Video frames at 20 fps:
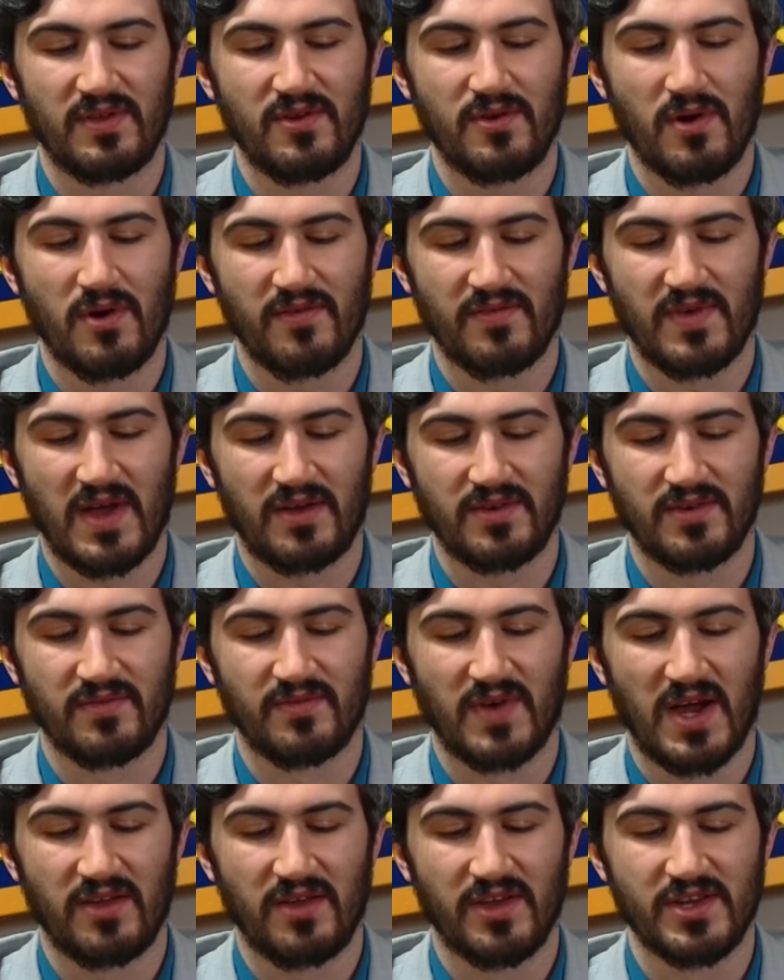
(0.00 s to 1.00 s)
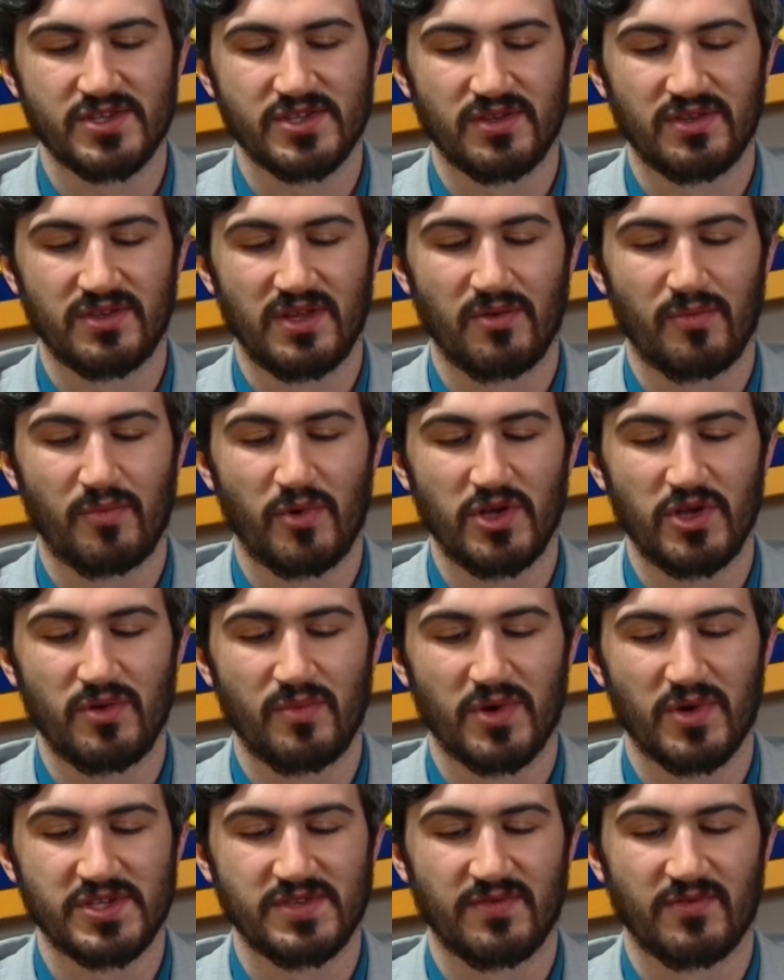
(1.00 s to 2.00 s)
are found in violation, they will put you in
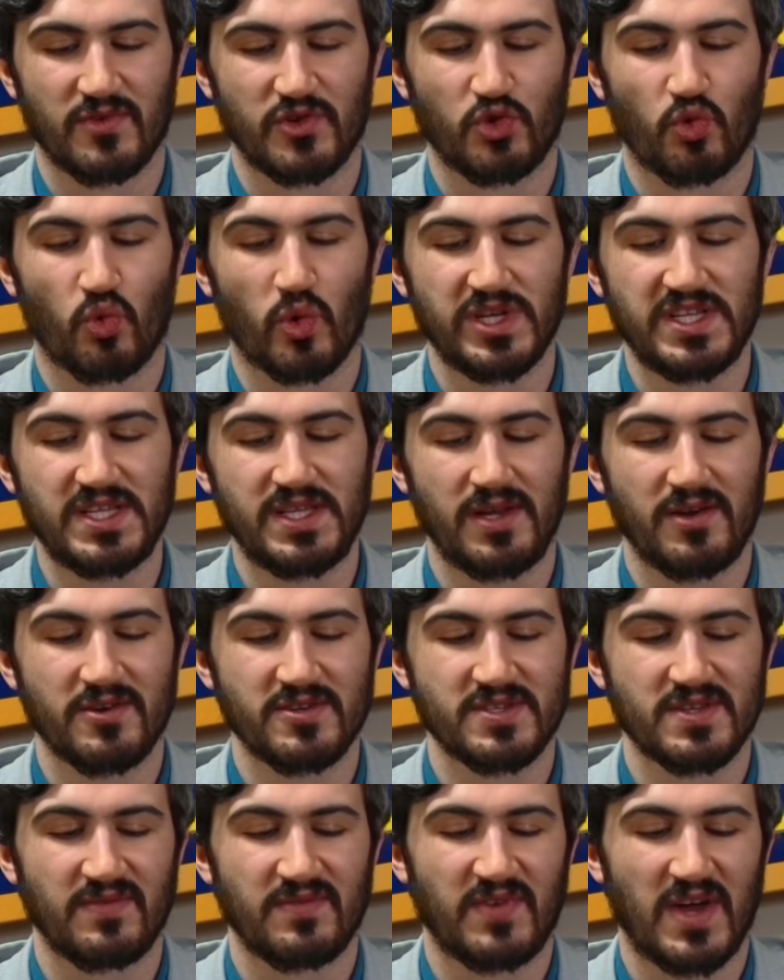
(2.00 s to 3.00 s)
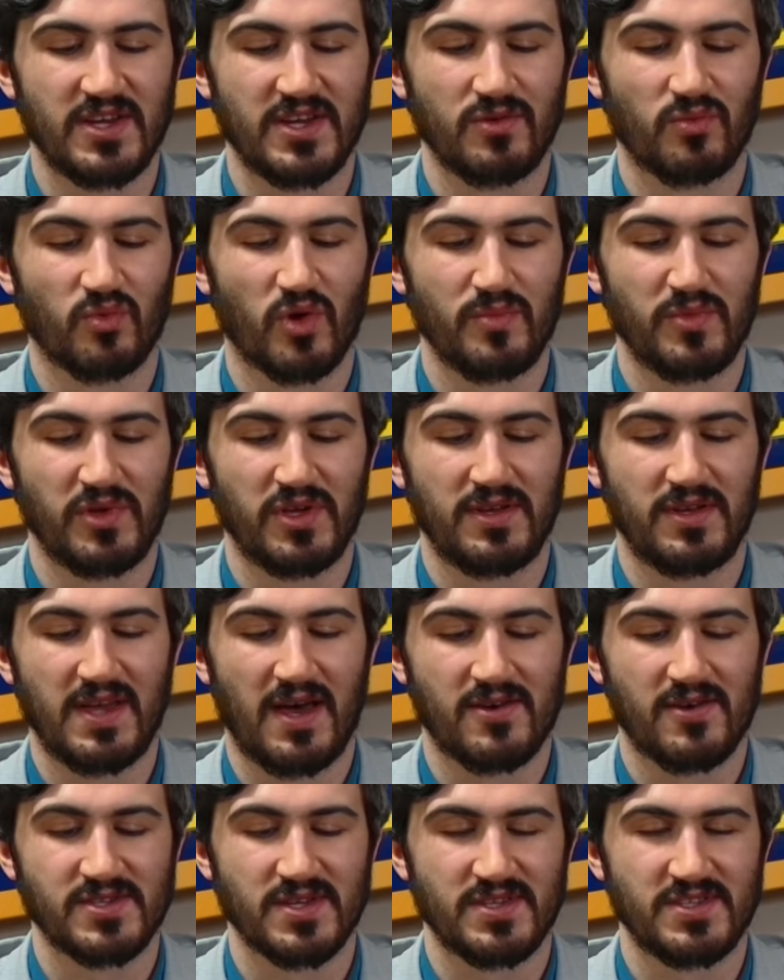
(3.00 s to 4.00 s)
prison for 20 years and fine you $1 million
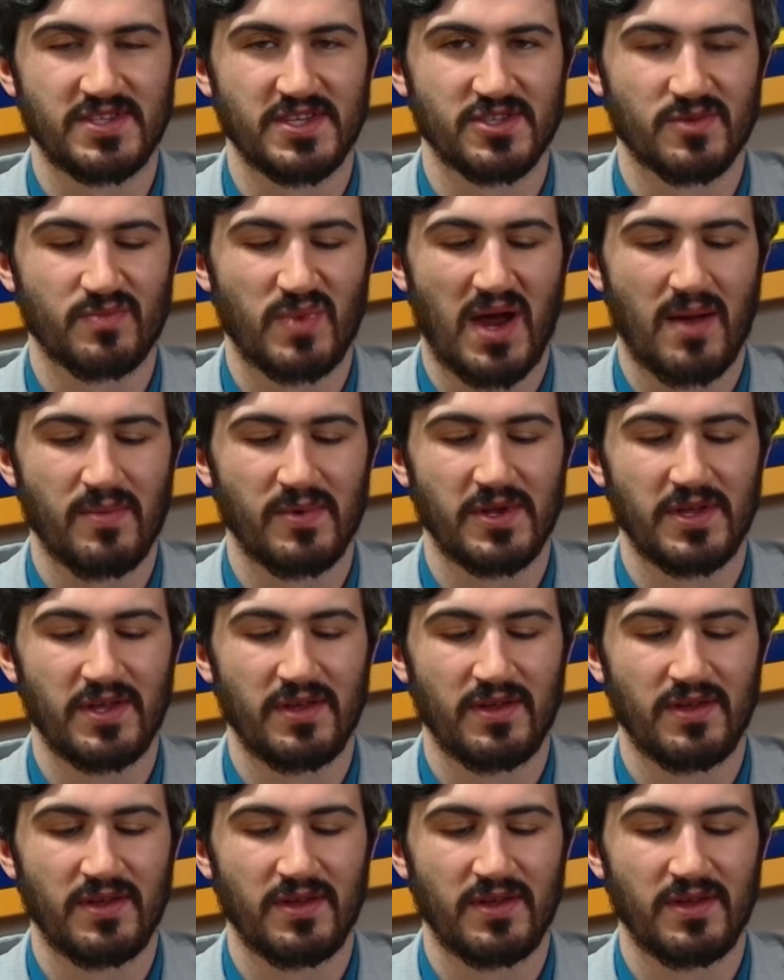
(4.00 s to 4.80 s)
and seize your property.